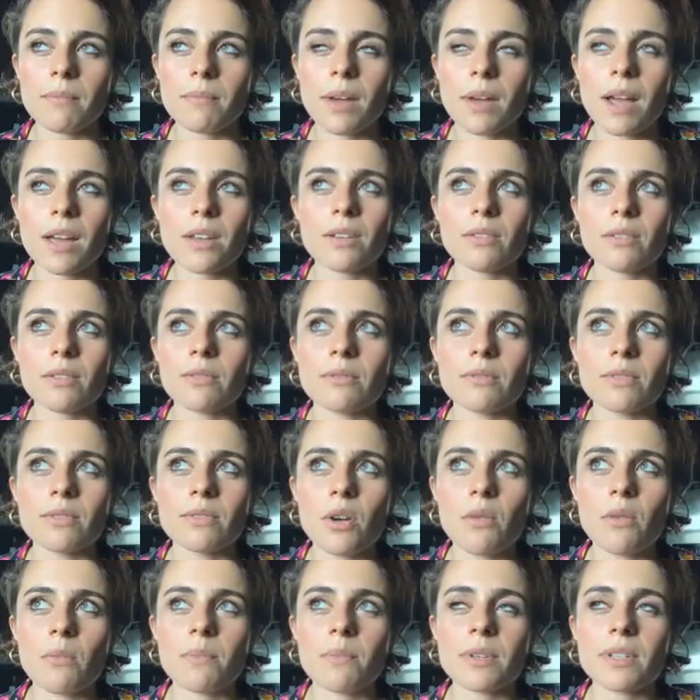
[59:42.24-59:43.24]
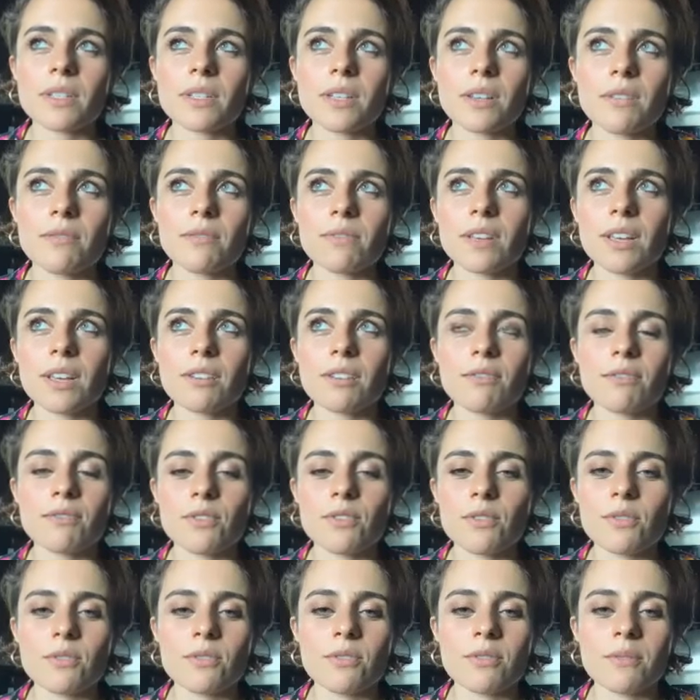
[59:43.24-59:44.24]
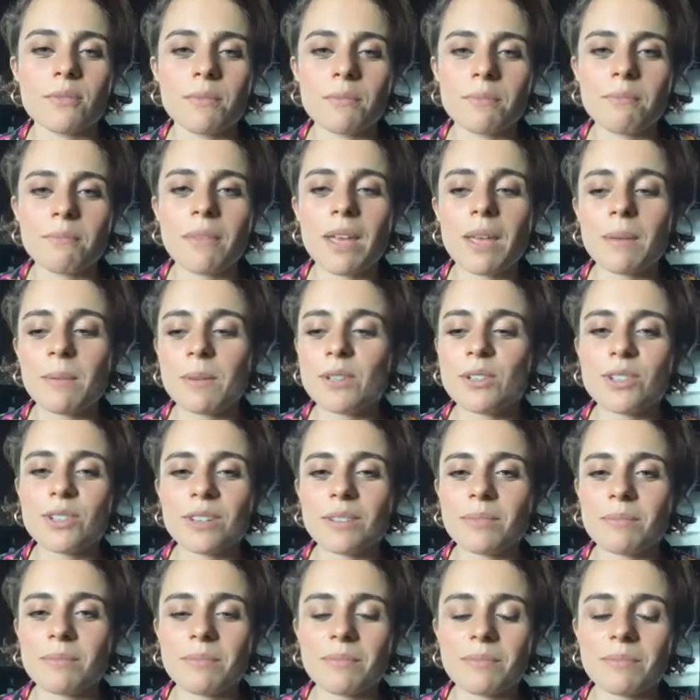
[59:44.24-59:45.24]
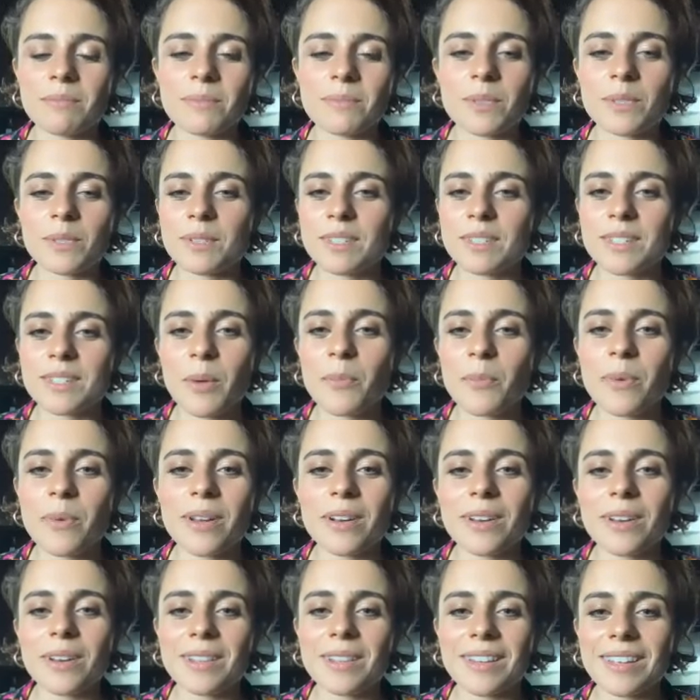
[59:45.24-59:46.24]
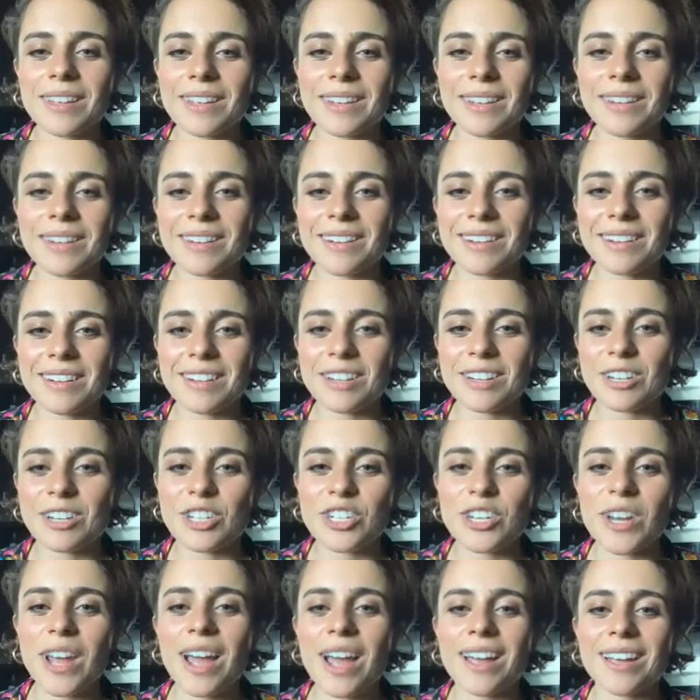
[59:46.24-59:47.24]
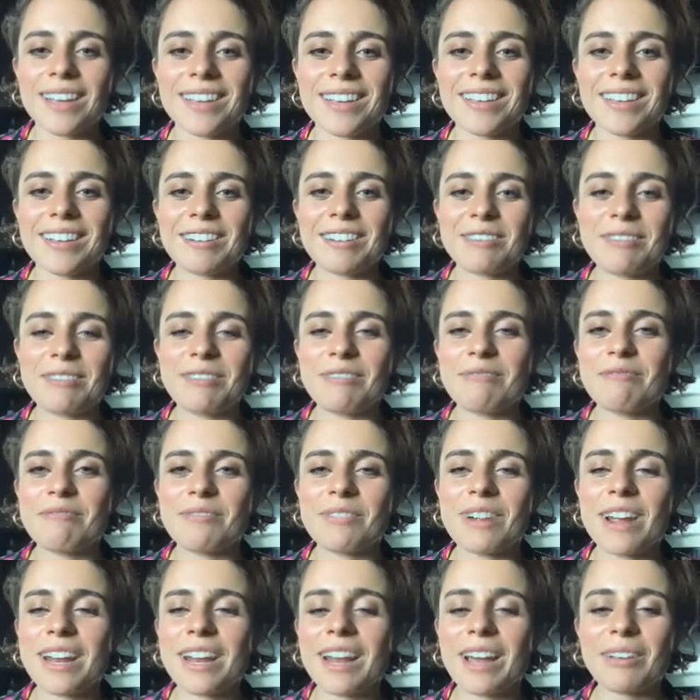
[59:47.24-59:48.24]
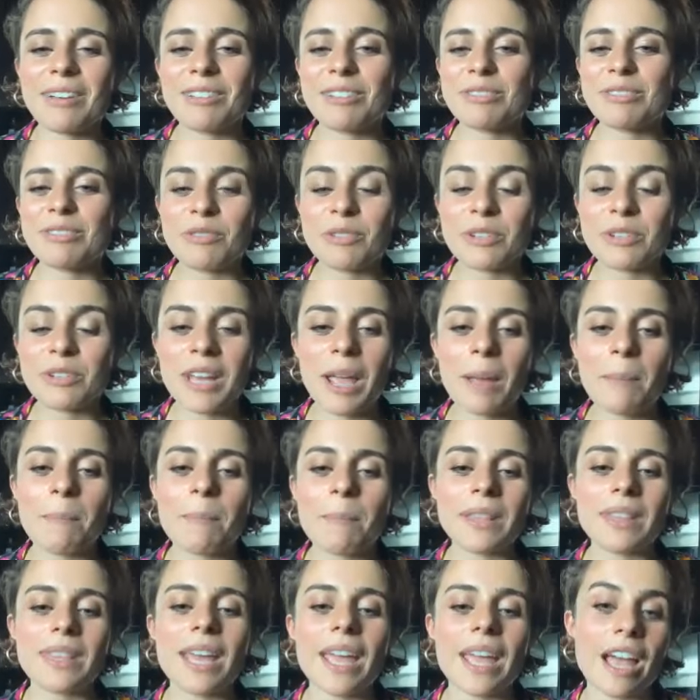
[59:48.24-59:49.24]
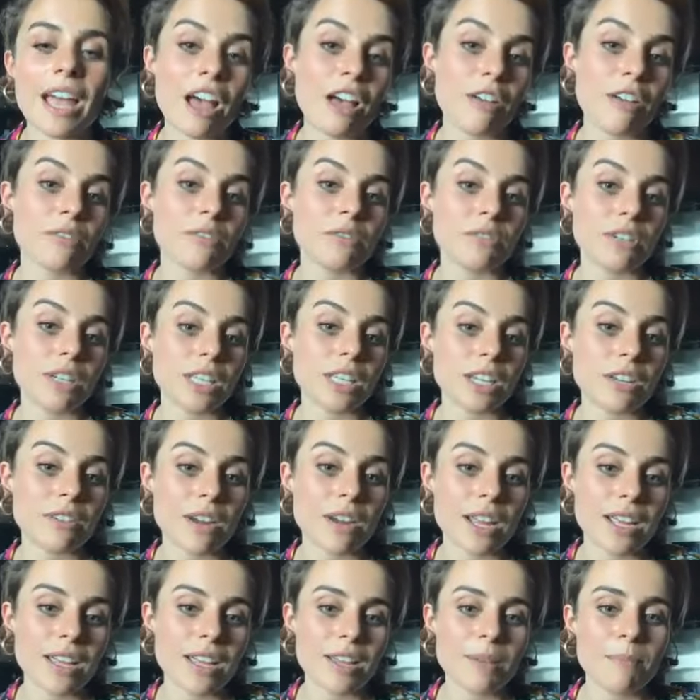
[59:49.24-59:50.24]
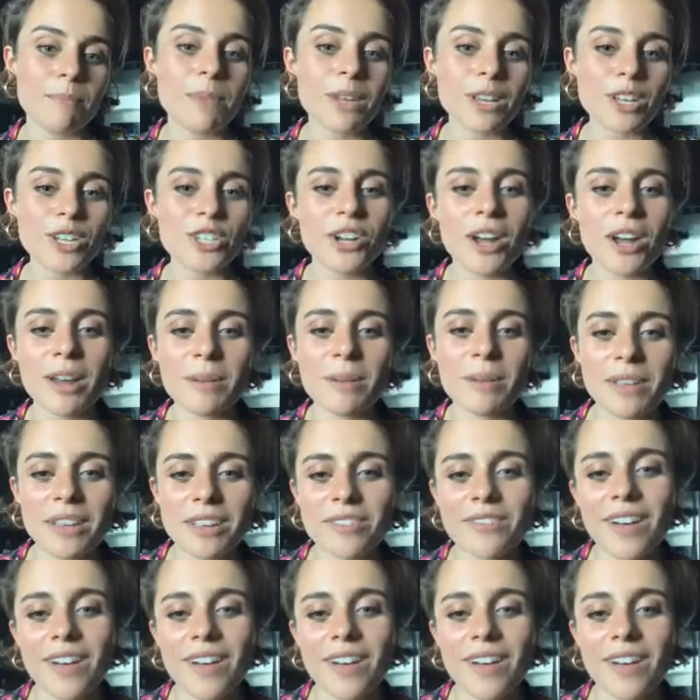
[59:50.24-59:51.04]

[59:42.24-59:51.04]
I don't know, Pacific food, maybe someone in the chat can write out the full name, but they have a really great, Big John PFI.